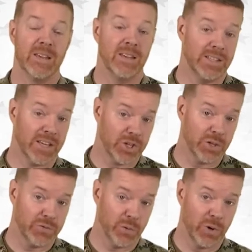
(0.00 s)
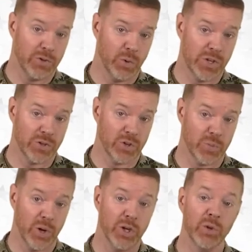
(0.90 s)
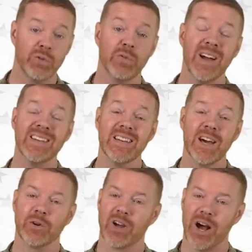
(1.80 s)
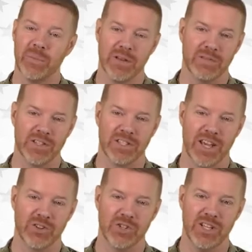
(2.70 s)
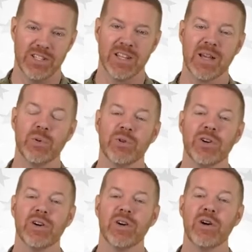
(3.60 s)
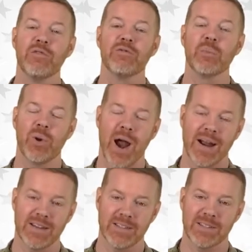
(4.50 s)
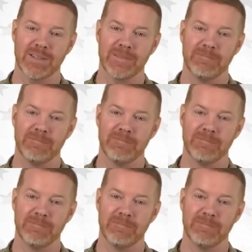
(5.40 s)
In Section 4 of your resource book, you'll find another copy of the scale sheets labeled For Practice.